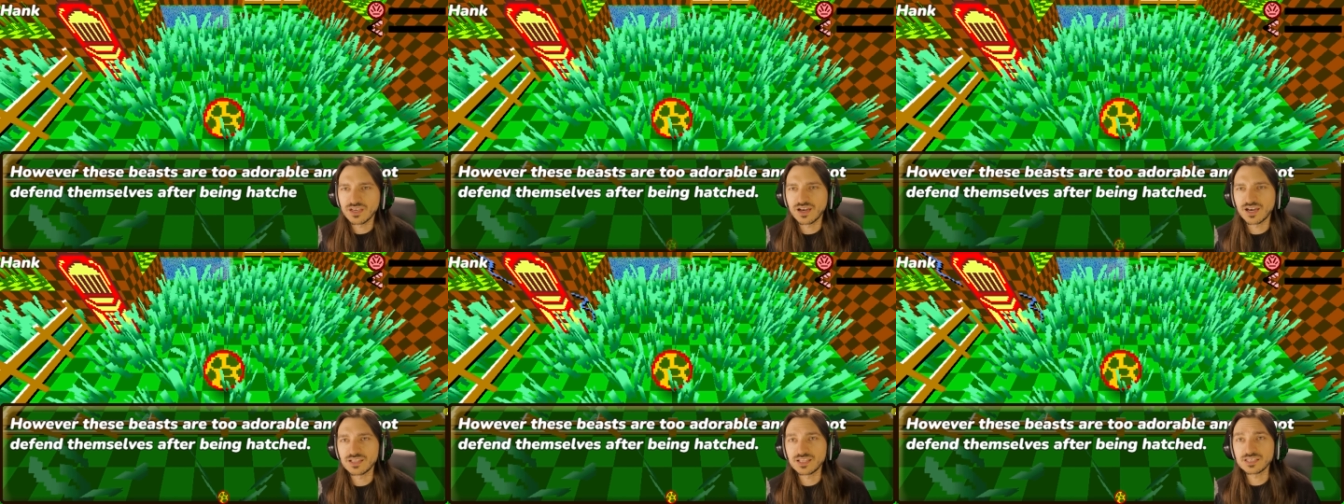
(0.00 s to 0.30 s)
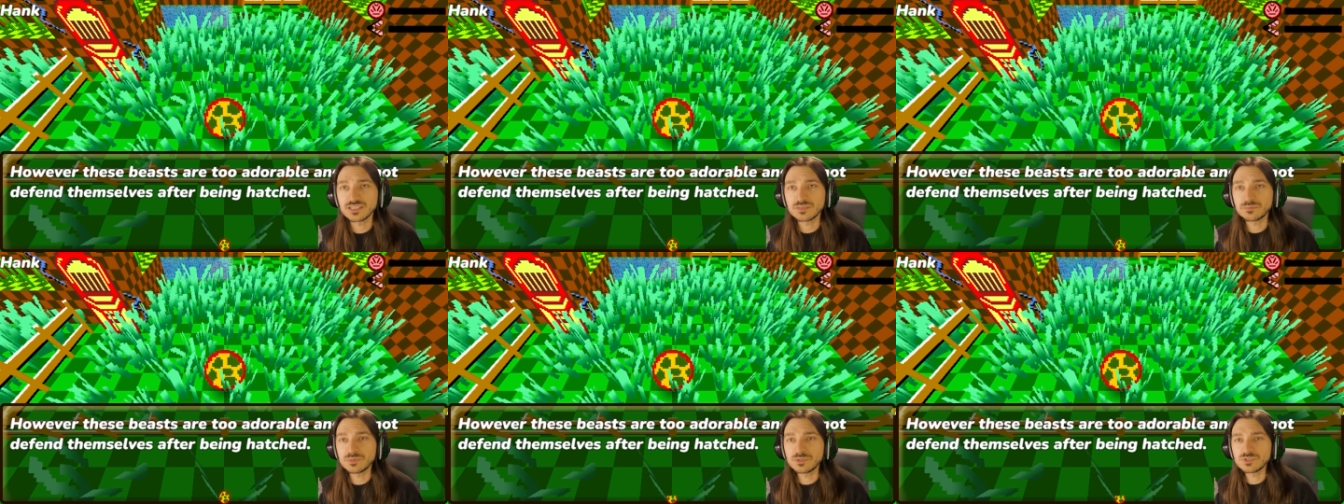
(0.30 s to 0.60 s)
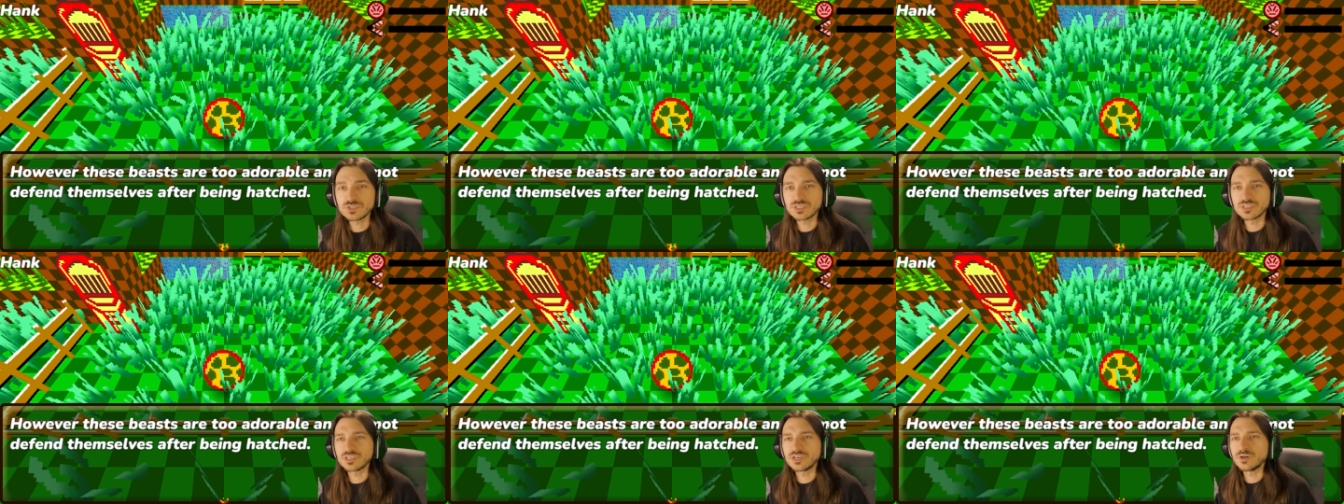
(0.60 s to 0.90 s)
I like the
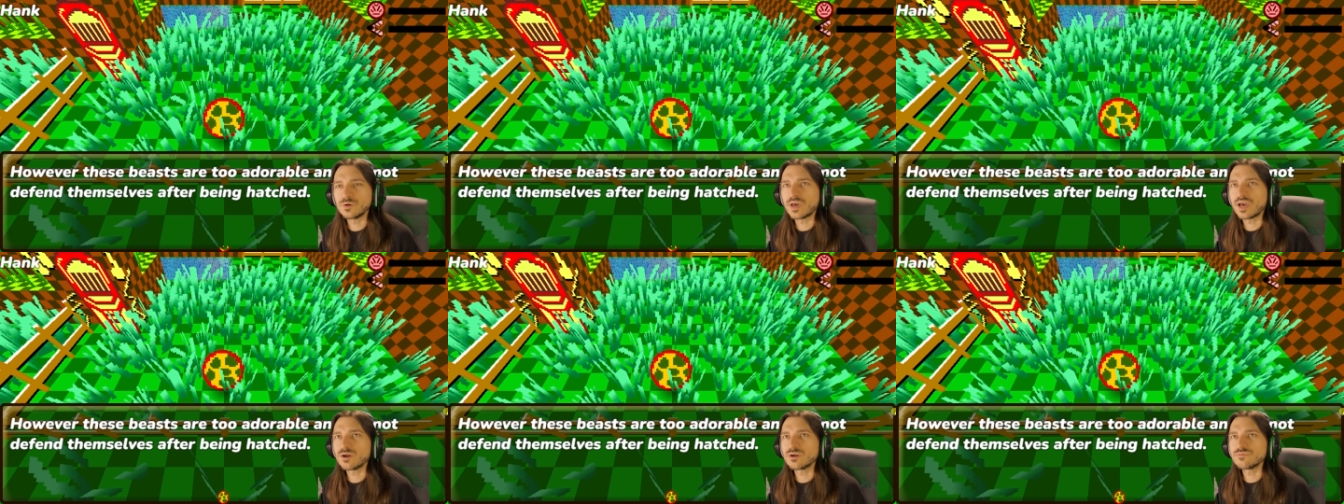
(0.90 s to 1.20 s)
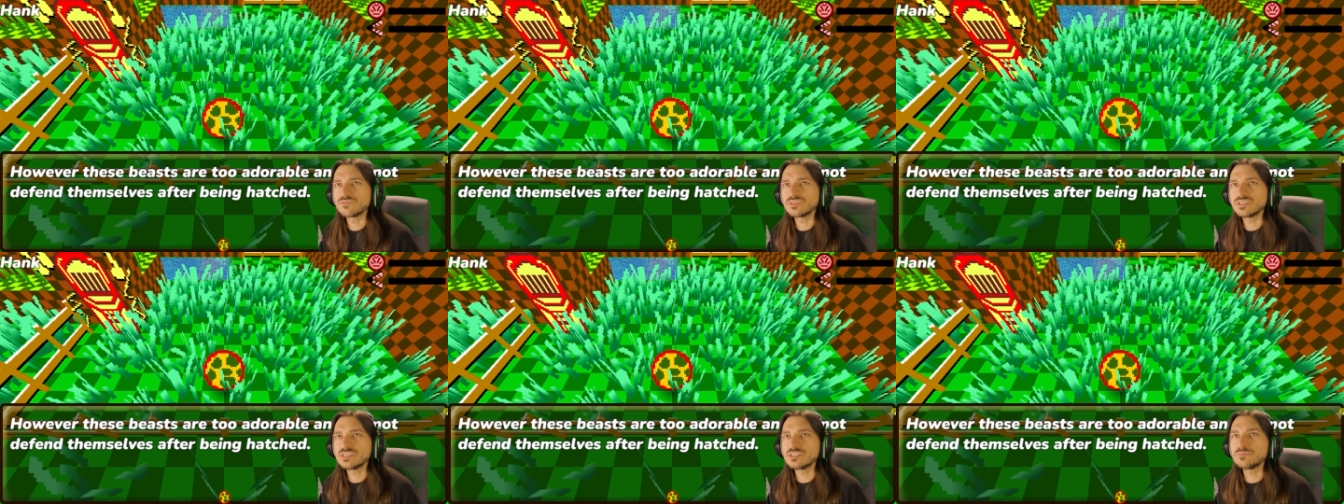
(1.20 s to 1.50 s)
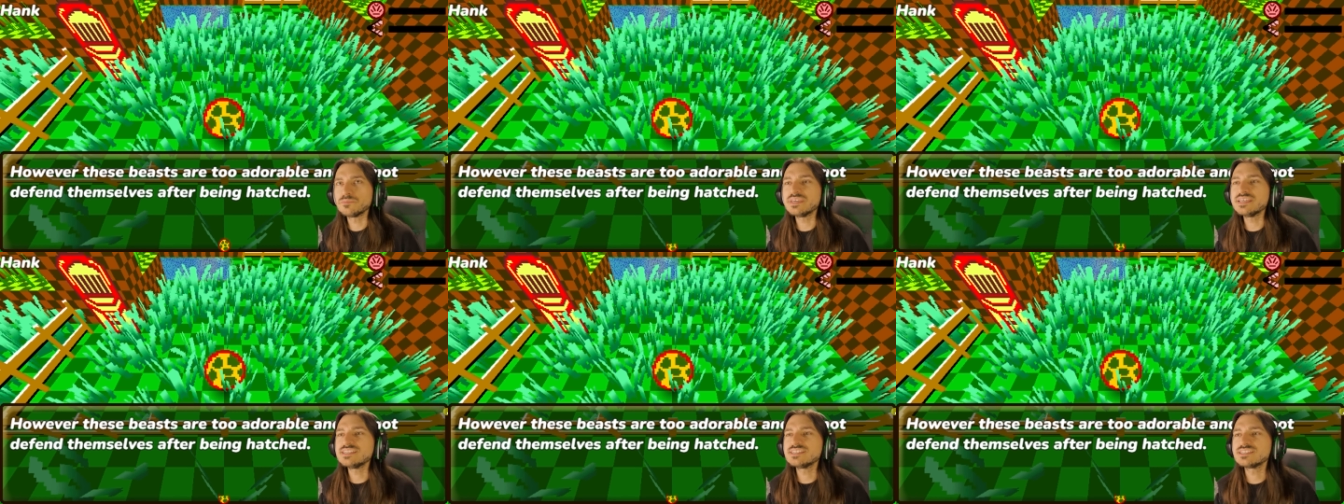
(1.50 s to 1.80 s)
music though, however, these
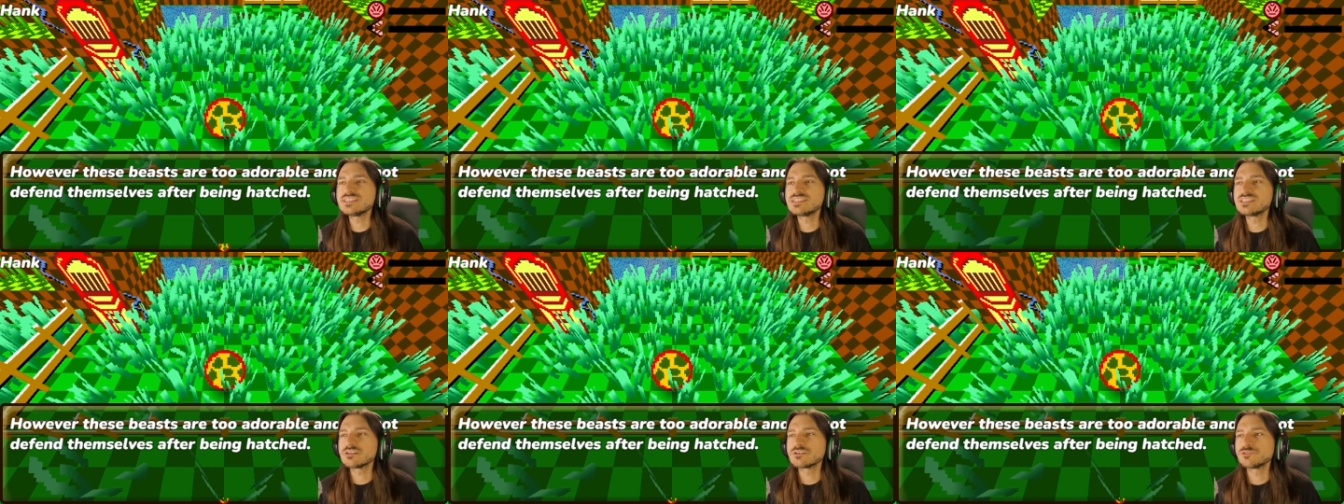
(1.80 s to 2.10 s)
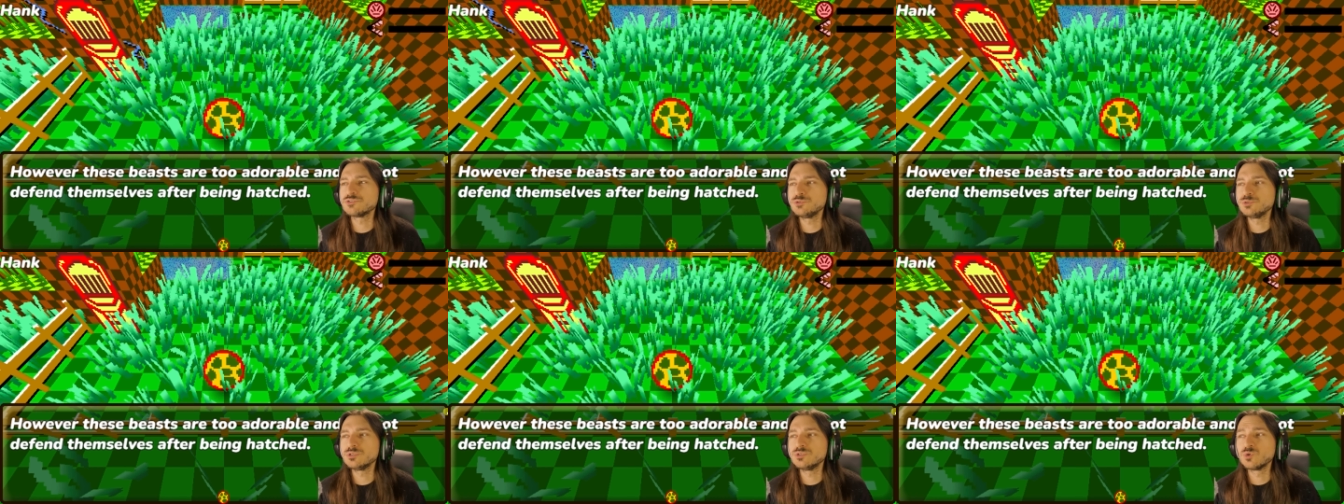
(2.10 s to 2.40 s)
beasts are too